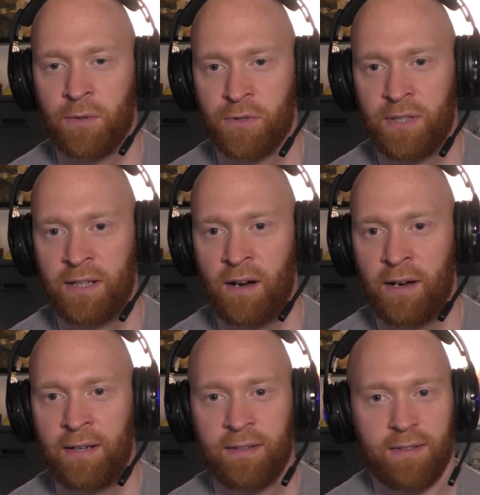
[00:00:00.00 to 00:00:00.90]

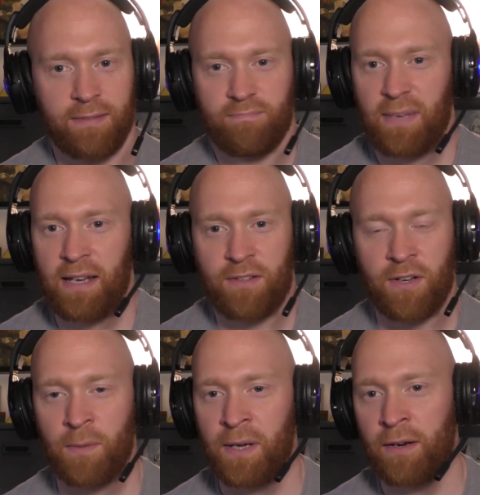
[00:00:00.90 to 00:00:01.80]
C9, it's
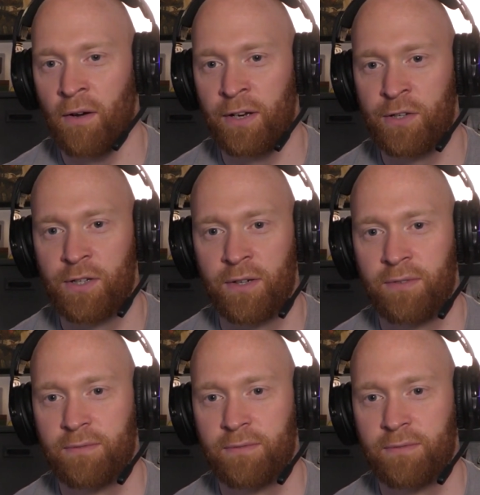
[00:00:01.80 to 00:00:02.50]
going to be a non-issue.